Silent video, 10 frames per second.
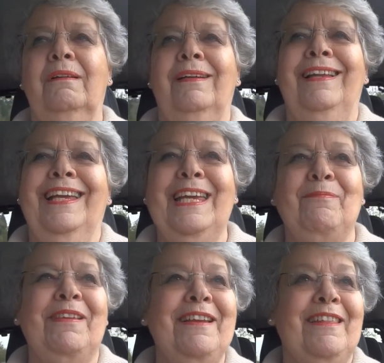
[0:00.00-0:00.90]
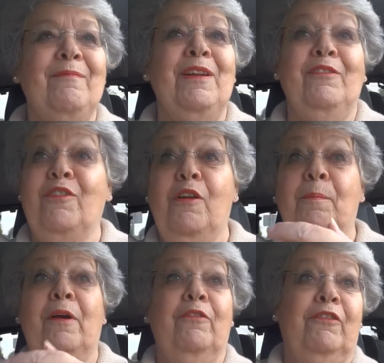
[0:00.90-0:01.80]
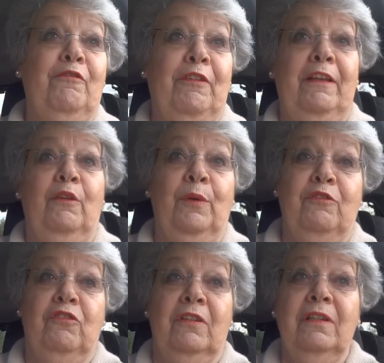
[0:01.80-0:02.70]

And I keep saying to them, it's not a pass and fail question.